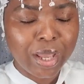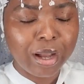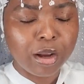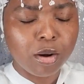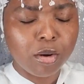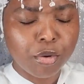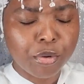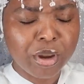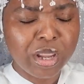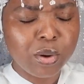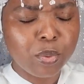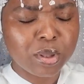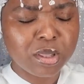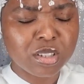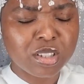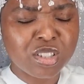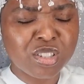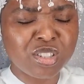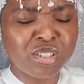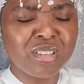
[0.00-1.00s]
We agree with
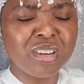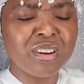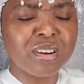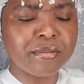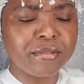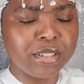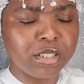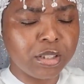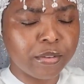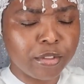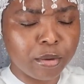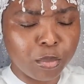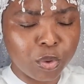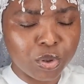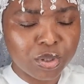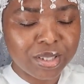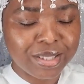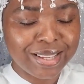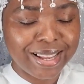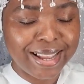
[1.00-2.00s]
the servant of the
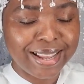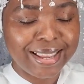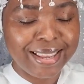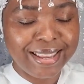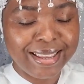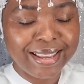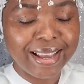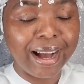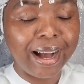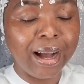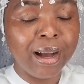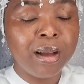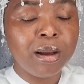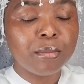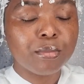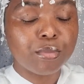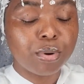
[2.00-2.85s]
Most High Yah,